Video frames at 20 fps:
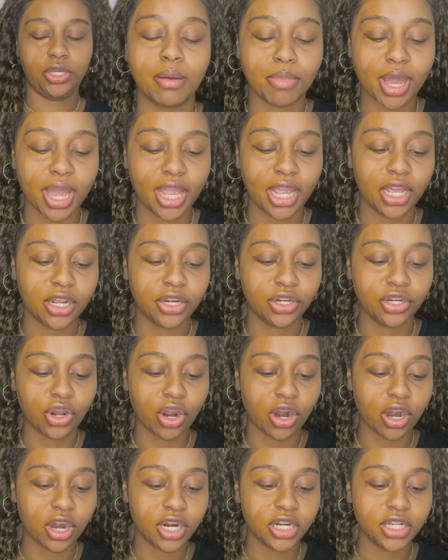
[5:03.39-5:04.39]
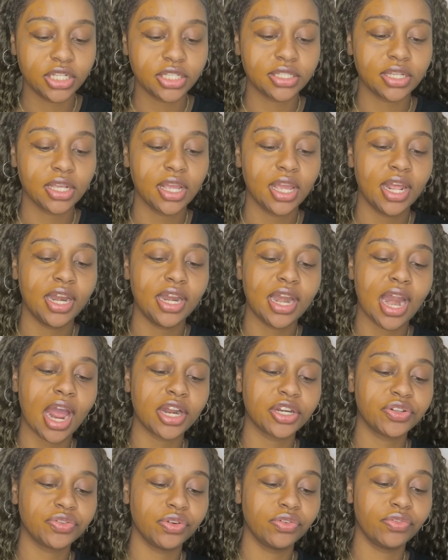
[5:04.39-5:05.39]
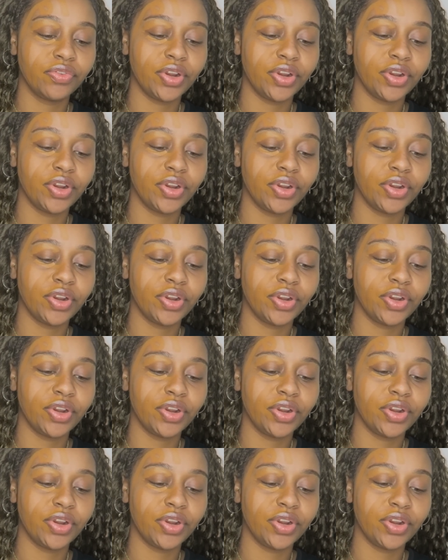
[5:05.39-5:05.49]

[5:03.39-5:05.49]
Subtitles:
my NARS Natural